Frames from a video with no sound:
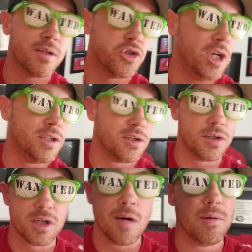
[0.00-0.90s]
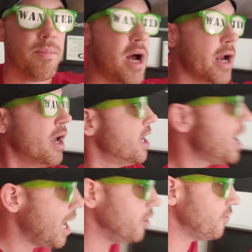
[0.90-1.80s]
Jesus is coming back.
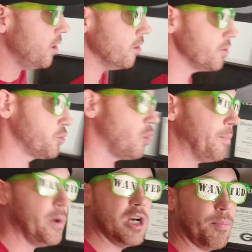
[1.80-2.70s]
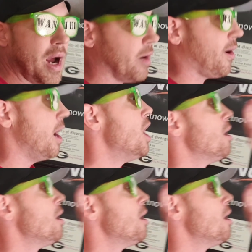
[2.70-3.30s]
I don't know if you heard a trumpet in the background.